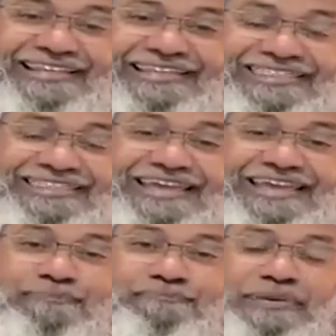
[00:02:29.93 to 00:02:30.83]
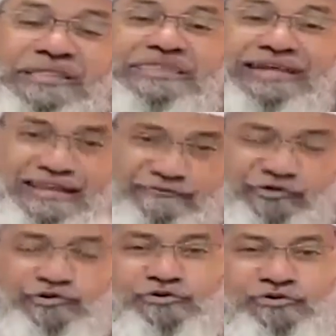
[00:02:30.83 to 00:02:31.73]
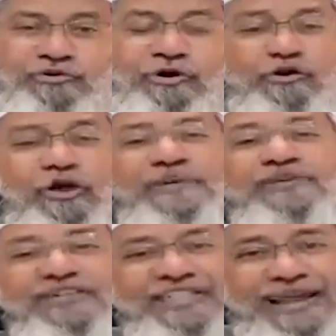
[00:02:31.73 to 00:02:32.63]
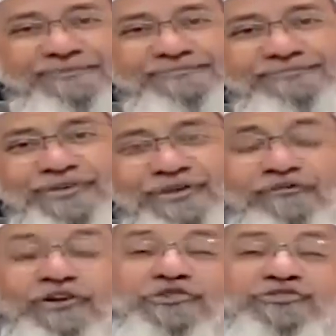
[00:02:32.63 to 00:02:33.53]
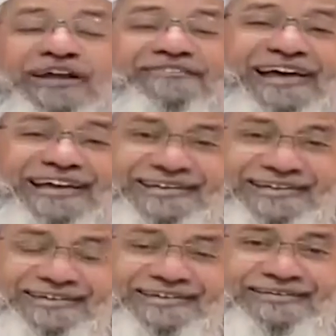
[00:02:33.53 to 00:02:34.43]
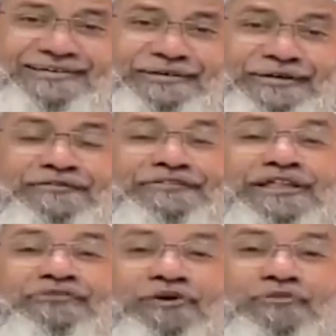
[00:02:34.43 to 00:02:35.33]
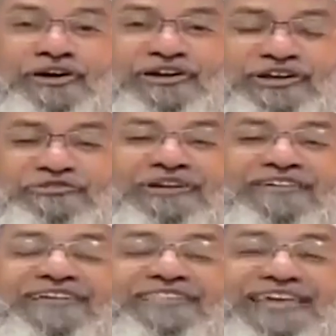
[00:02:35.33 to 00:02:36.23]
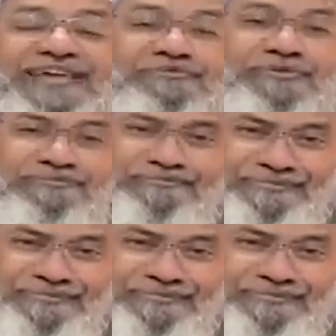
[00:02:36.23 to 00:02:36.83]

The thing preceding wudu, robbing was haram. What he should have done? If there is no water, he should have done tayammum.